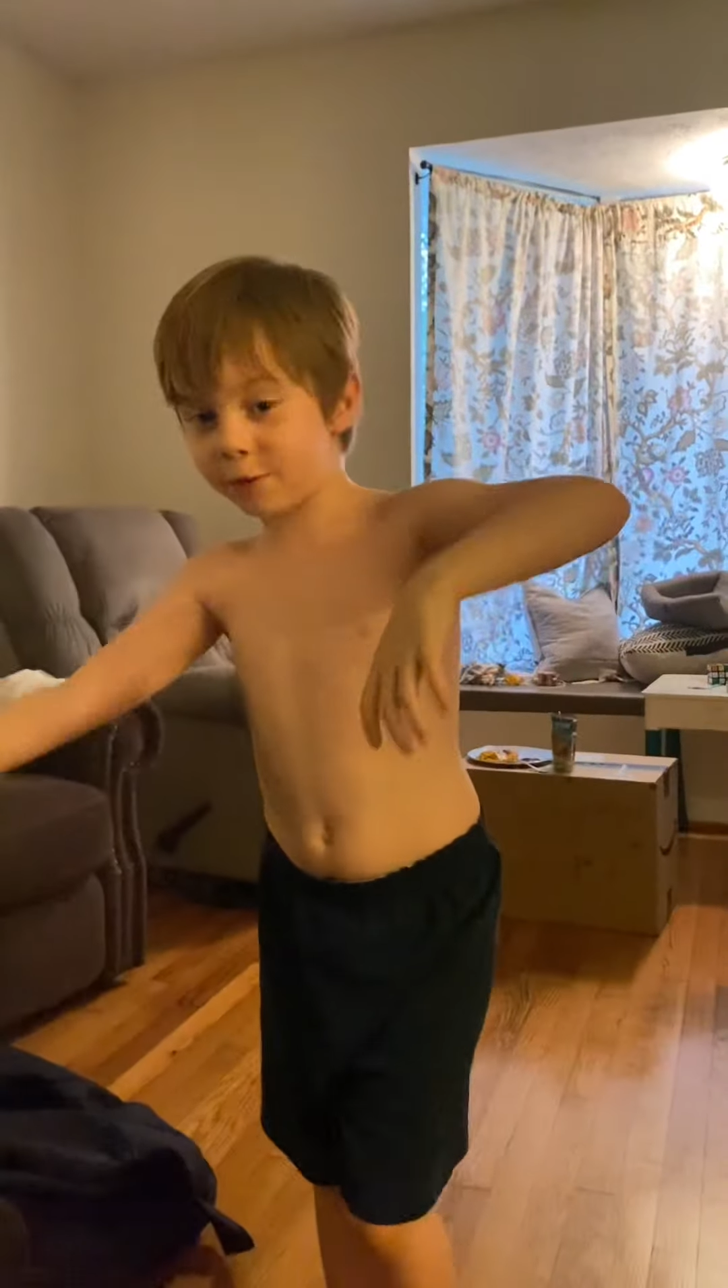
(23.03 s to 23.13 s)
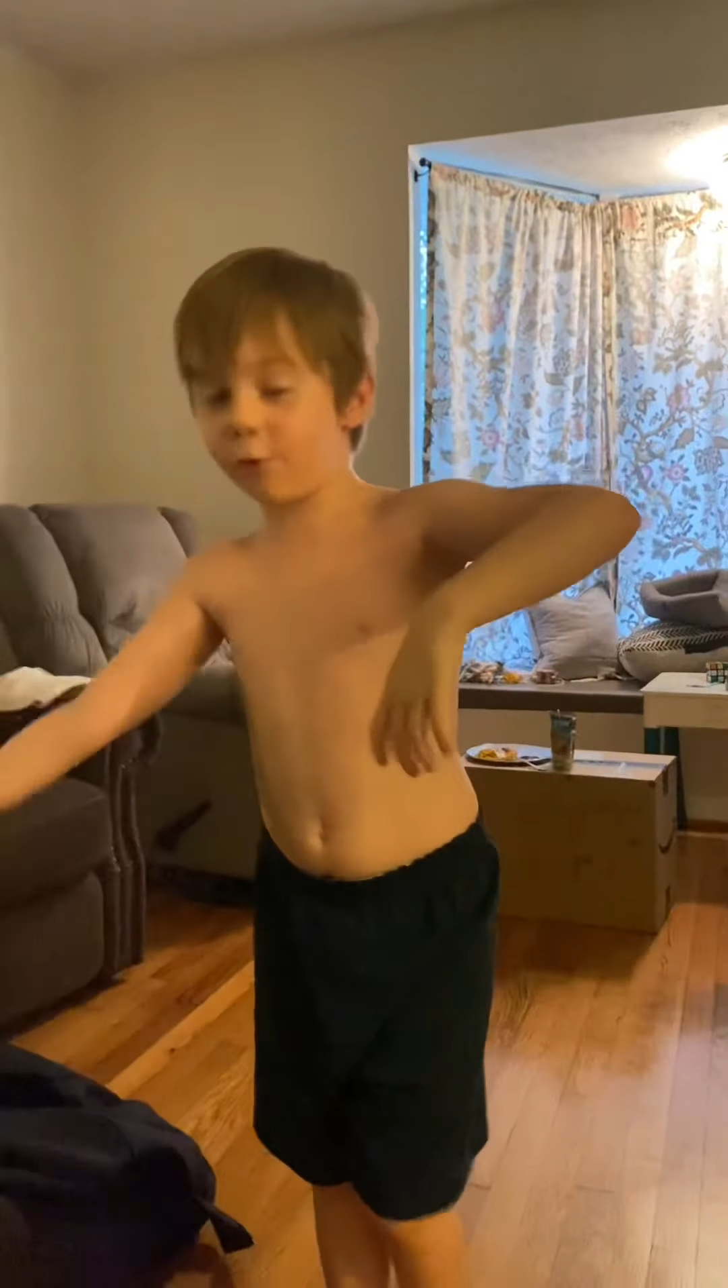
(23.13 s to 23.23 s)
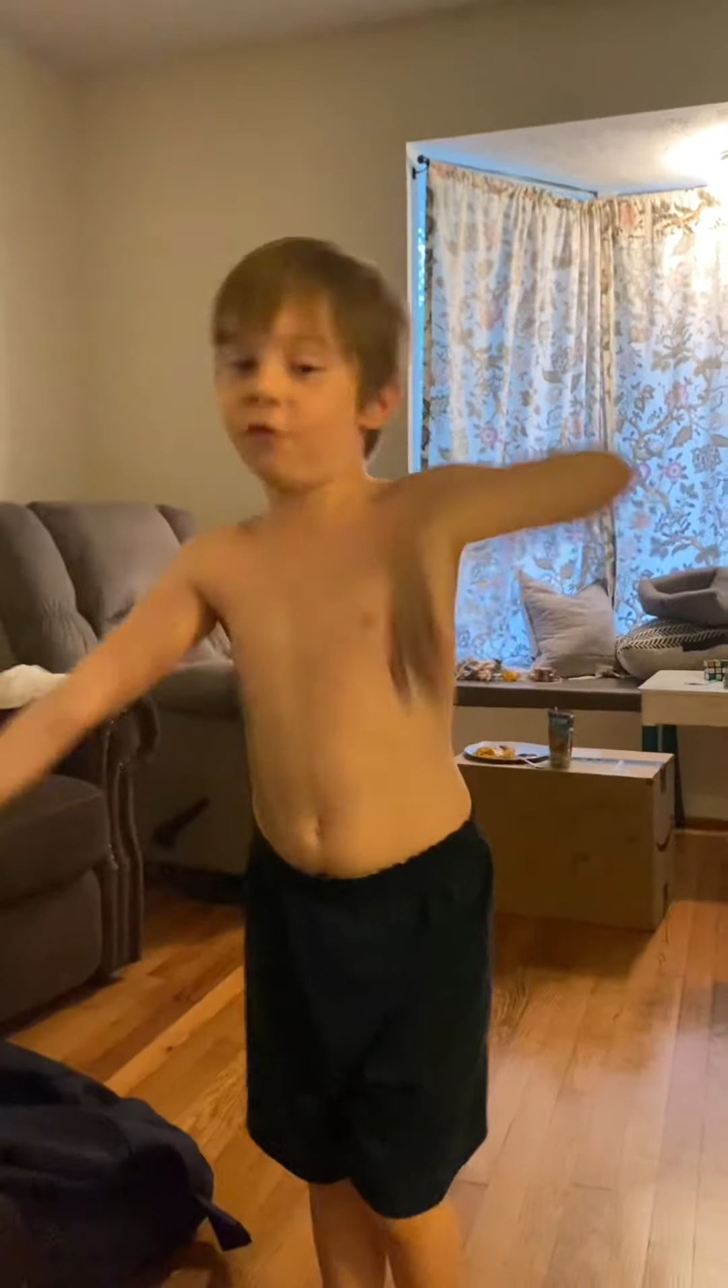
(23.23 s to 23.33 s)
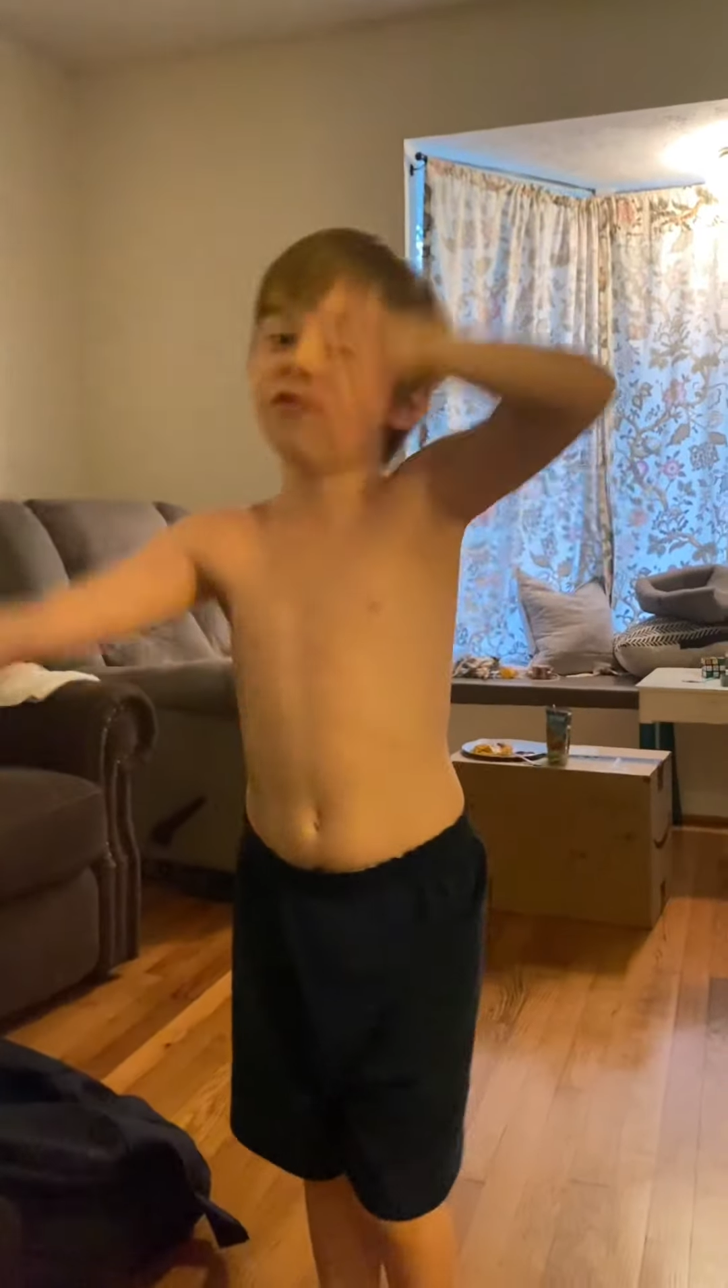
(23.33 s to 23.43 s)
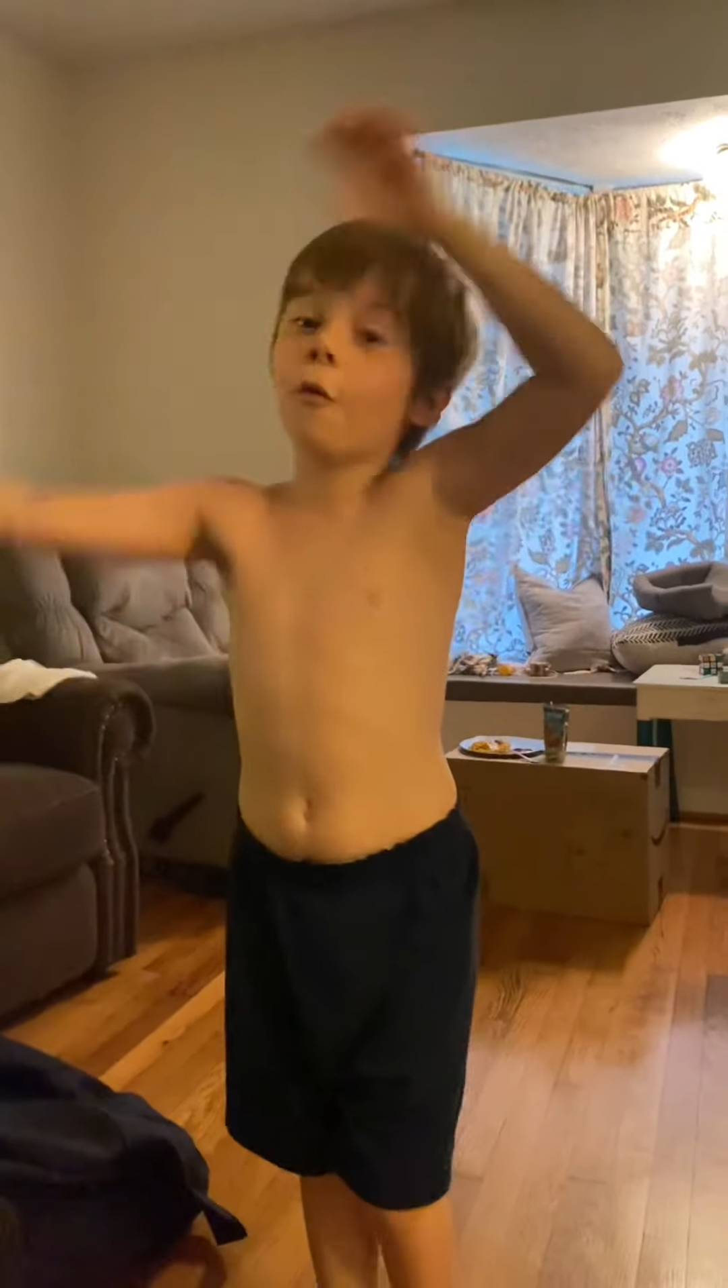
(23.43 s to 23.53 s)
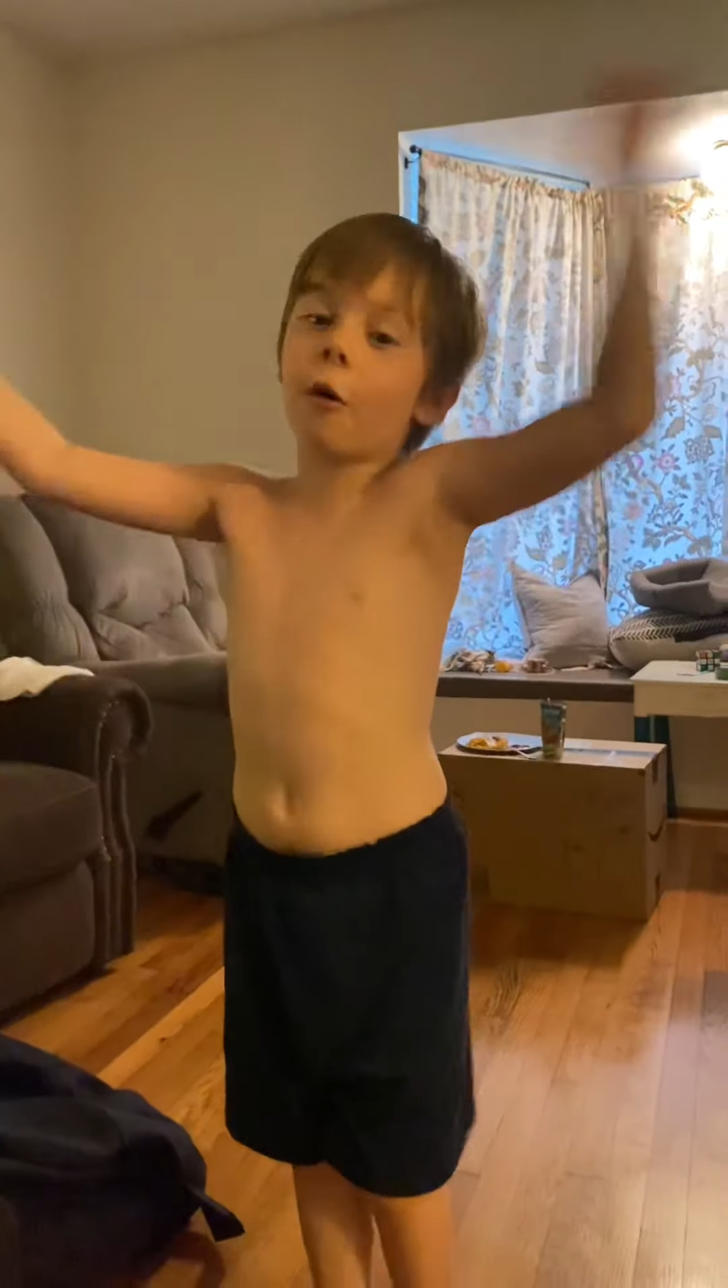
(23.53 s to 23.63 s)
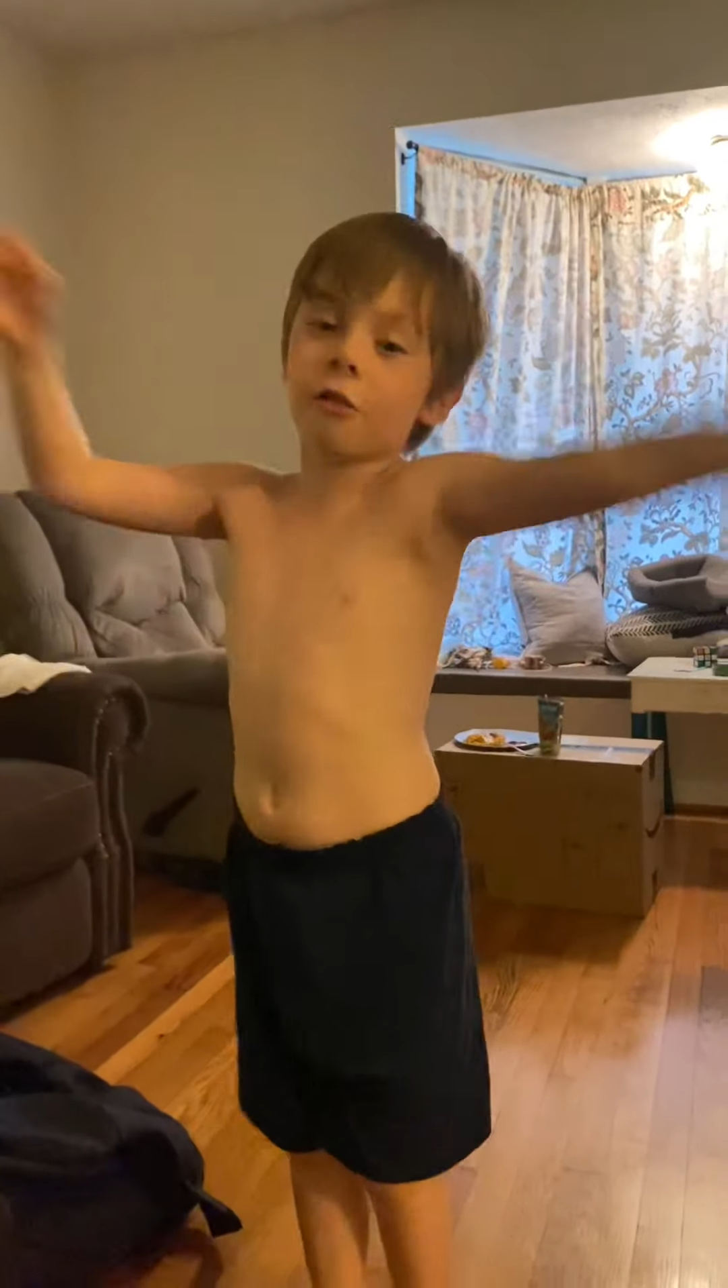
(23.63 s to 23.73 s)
are for